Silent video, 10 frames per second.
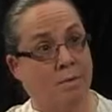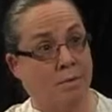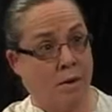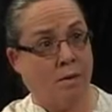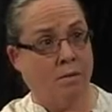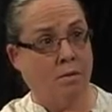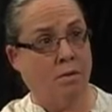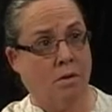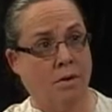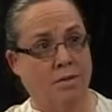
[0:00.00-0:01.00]
of our
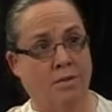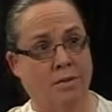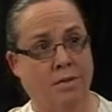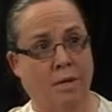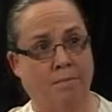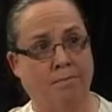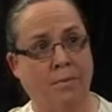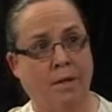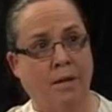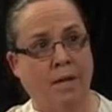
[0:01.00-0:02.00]
clients at our
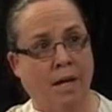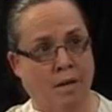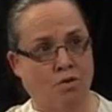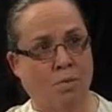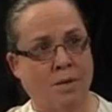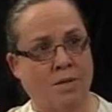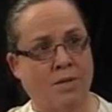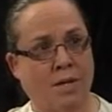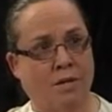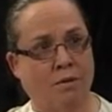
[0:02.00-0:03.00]
drop-in
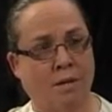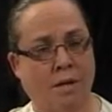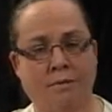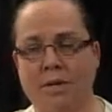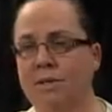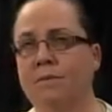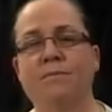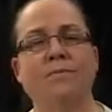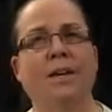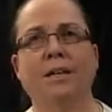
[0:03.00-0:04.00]
centre, and they've done some
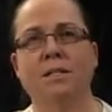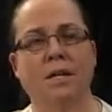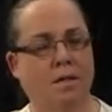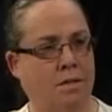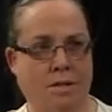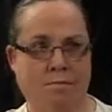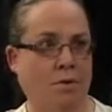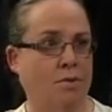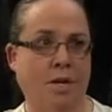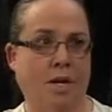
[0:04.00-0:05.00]
fantastic
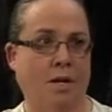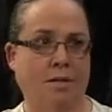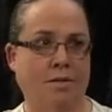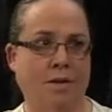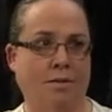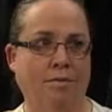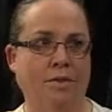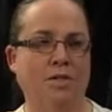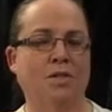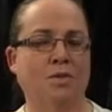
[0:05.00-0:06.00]
mosaic stuff.
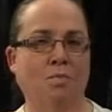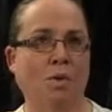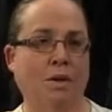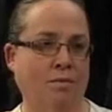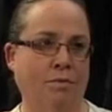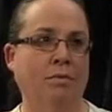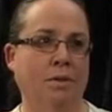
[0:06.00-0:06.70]
It's just wonderful.